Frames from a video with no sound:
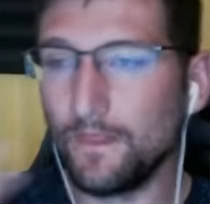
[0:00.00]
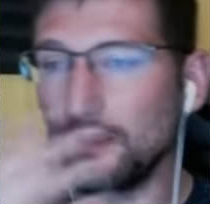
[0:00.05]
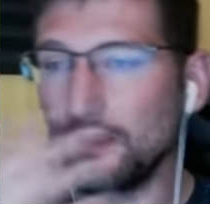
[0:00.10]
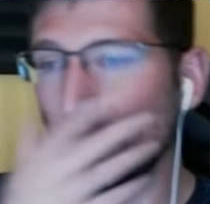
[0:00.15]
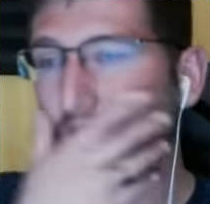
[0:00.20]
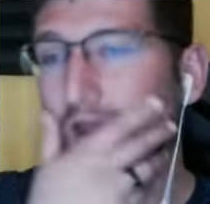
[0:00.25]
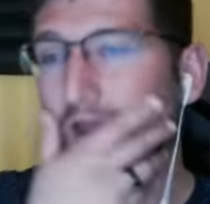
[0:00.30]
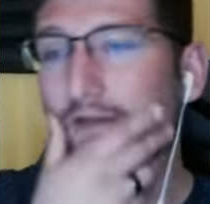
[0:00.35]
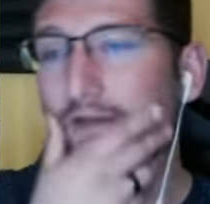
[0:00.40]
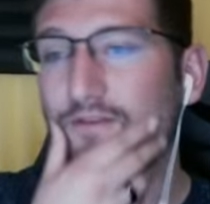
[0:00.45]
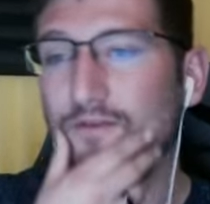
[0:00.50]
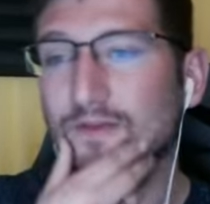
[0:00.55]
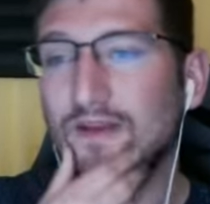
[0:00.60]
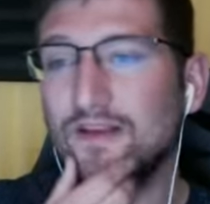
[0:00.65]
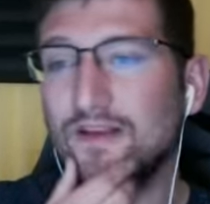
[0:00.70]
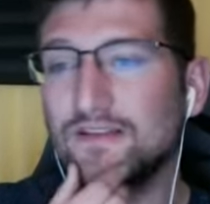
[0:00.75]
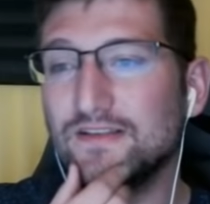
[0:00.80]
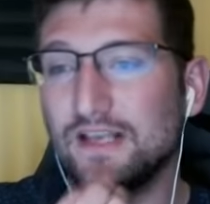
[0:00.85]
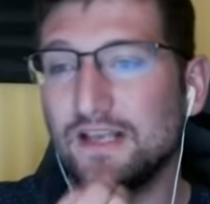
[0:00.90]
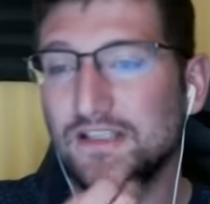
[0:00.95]
after
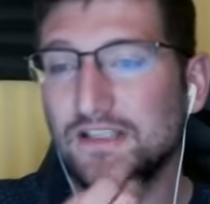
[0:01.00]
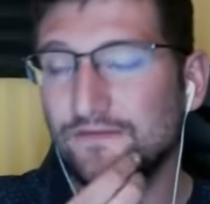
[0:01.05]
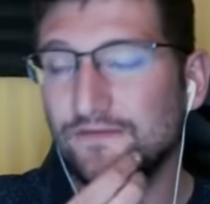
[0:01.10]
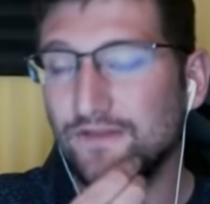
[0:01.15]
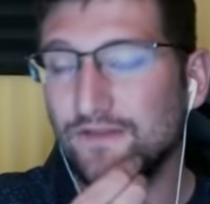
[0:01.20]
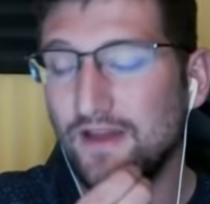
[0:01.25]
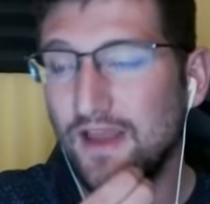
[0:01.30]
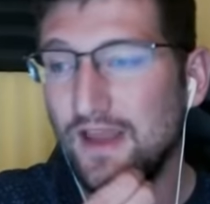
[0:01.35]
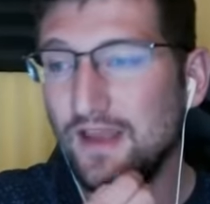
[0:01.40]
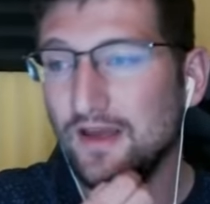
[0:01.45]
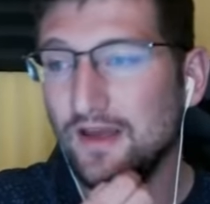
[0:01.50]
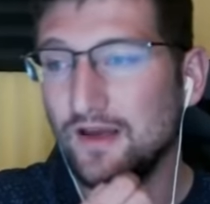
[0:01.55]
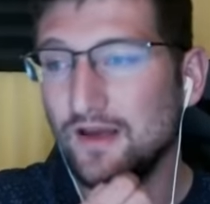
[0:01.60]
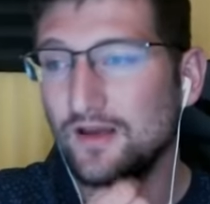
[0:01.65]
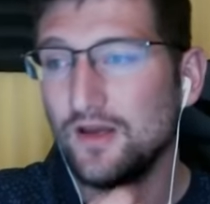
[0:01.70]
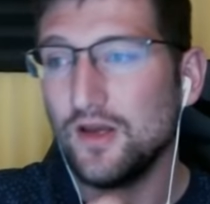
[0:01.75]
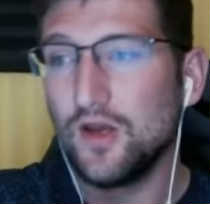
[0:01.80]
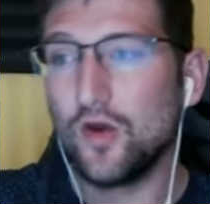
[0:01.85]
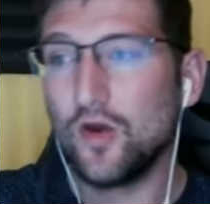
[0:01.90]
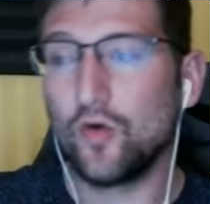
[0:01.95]
beating Cezar Ferreira
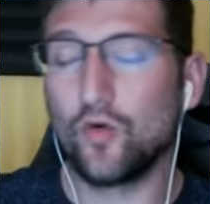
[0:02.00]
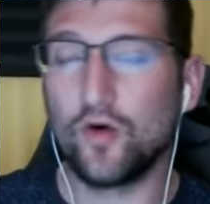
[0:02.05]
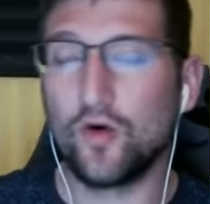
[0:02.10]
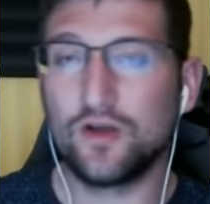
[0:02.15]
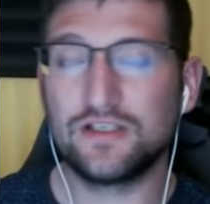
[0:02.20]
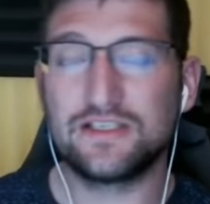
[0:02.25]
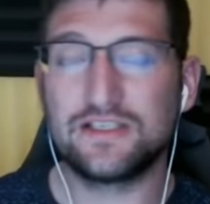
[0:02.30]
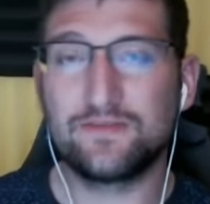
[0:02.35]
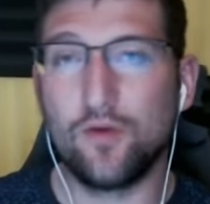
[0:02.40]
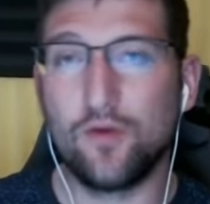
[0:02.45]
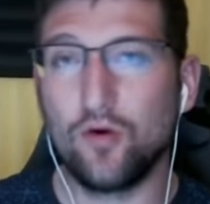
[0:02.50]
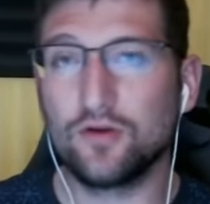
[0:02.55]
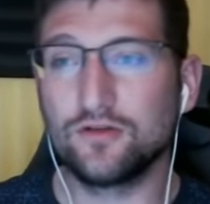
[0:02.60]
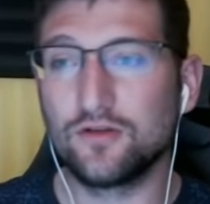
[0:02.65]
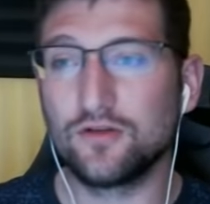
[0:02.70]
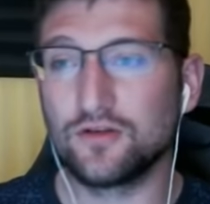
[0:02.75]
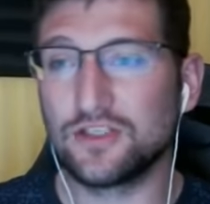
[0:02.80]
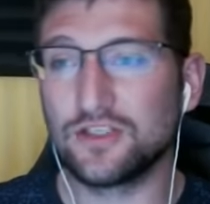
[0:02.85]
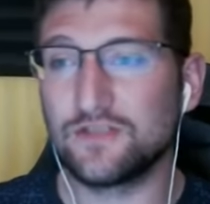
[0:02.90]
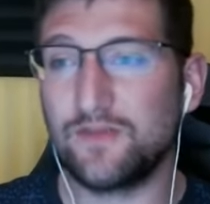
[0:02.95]
well, spoke a
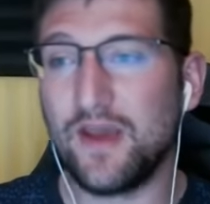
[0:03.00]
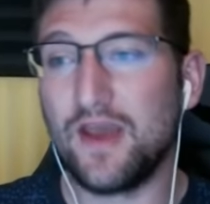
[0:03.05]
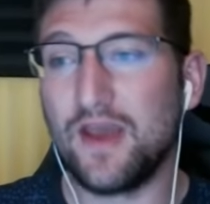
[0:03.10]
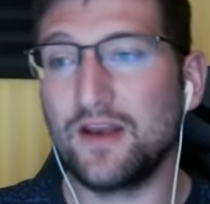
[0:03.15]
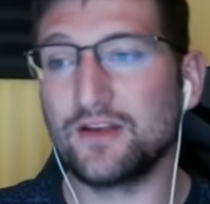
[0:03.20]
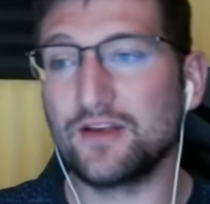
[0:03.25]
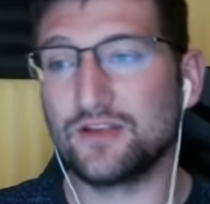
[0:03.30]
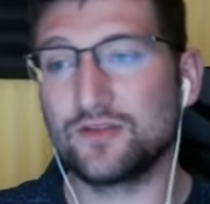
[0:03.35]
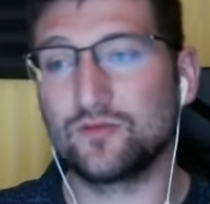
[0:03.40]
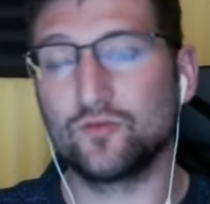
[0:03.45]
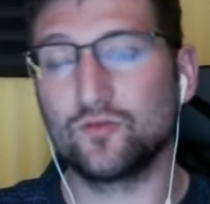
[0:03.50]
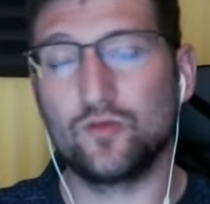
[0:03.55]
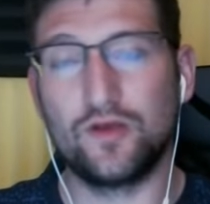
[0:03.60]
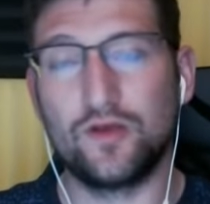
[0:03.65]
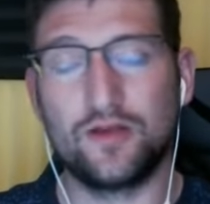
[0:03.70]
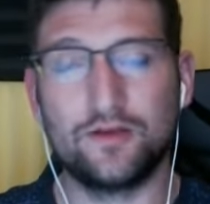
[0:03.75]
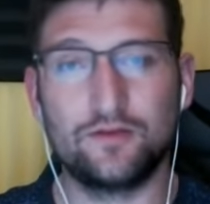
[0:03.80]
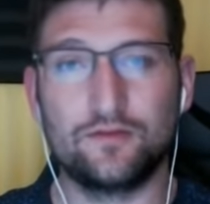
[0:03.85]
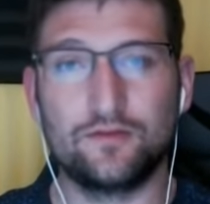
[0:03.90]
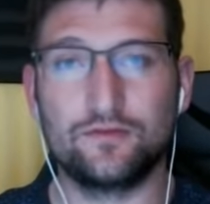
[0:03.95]
little Spanish
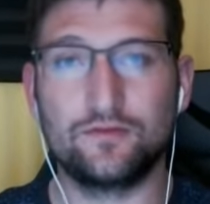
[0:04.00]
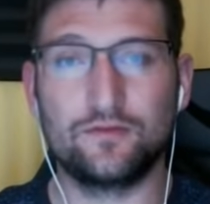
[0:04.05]
when